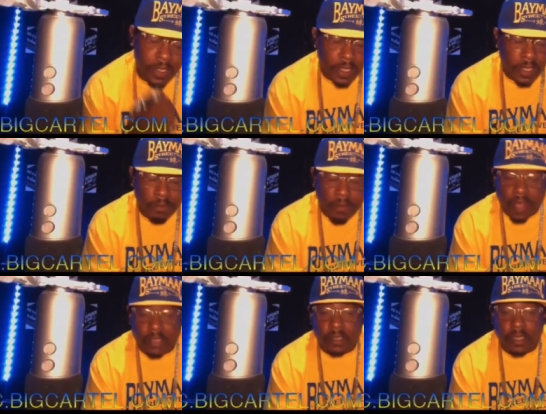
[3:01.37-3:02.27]
and
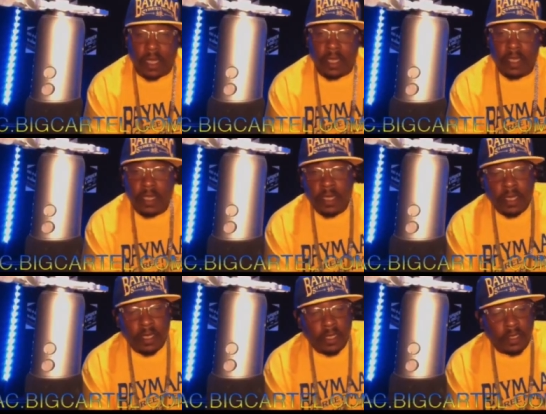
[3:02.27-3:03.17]
imagine that.
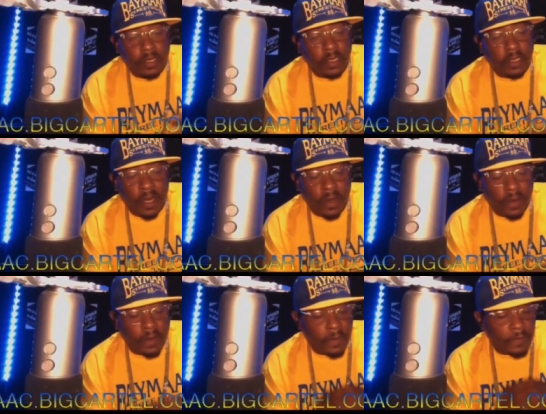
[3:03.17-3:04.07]
As
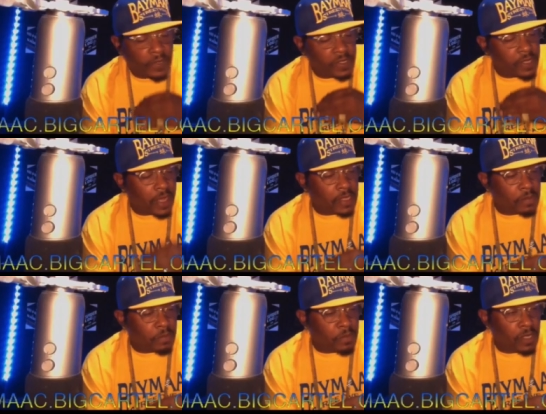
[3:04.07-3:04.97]
scared she had to
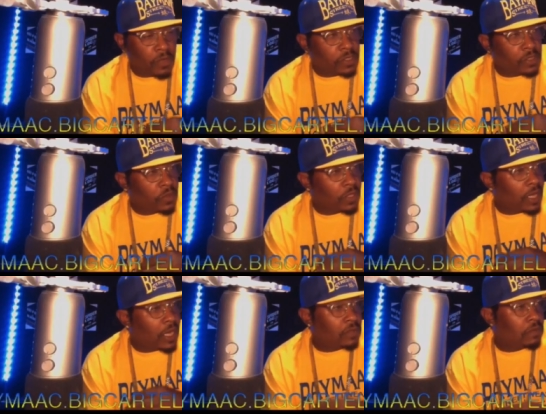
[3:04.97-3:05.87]
be when she
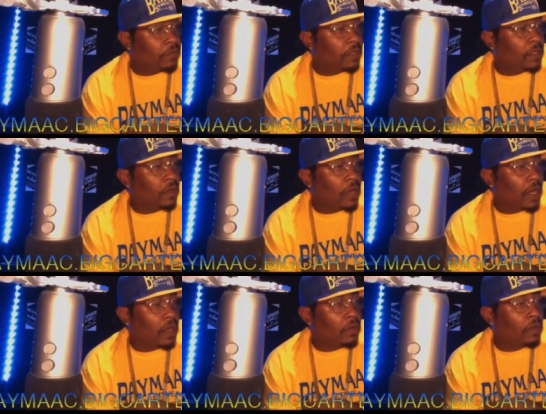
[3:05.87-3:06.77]
realized it was finna go
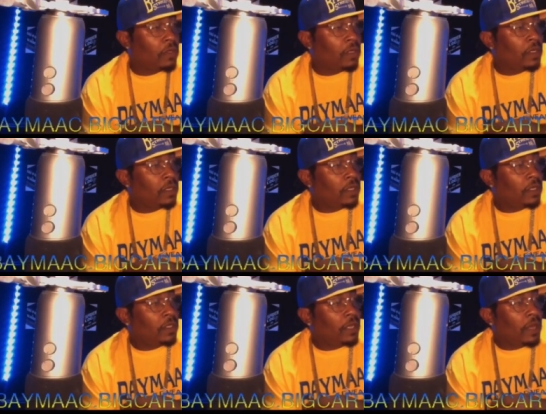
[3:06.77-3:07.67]
down,
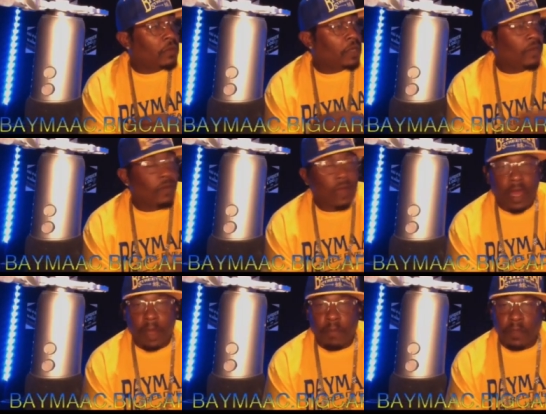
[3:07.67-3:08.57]
that whatever
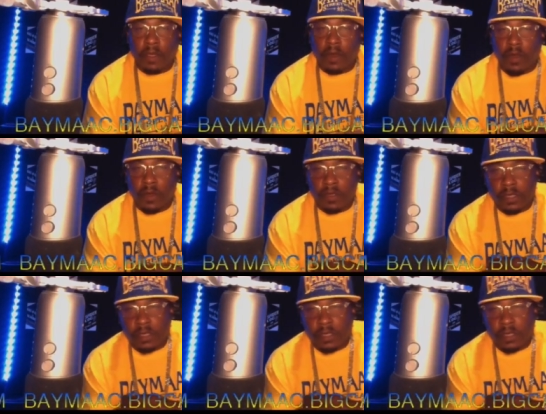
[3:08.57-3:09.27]
happened caused it to